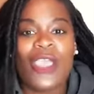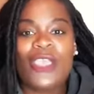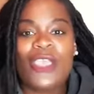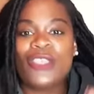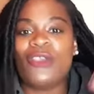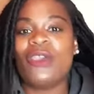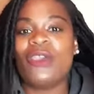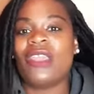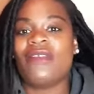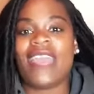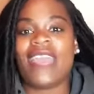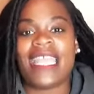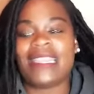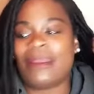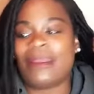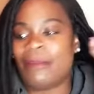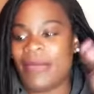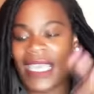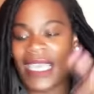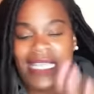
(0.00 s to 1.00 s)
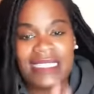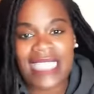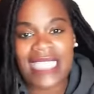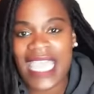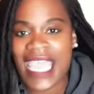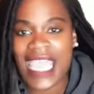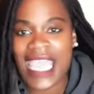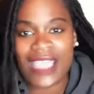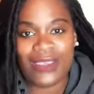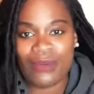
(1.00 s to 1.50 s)
You could have had the best
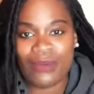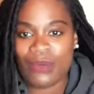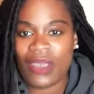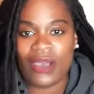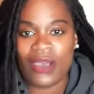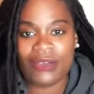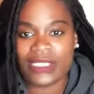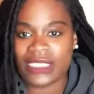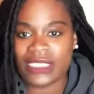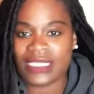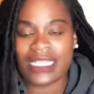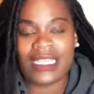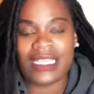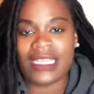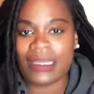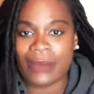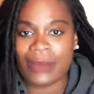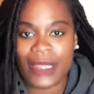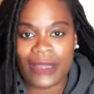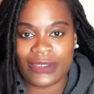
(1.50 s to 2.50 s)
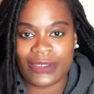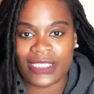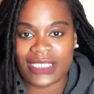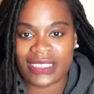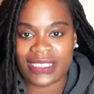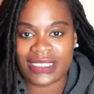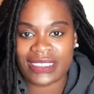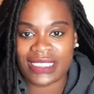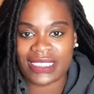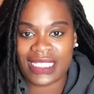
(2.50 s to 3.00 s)
AAU coaches, club
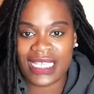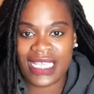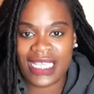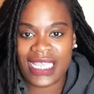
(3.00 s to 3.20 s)
coaches.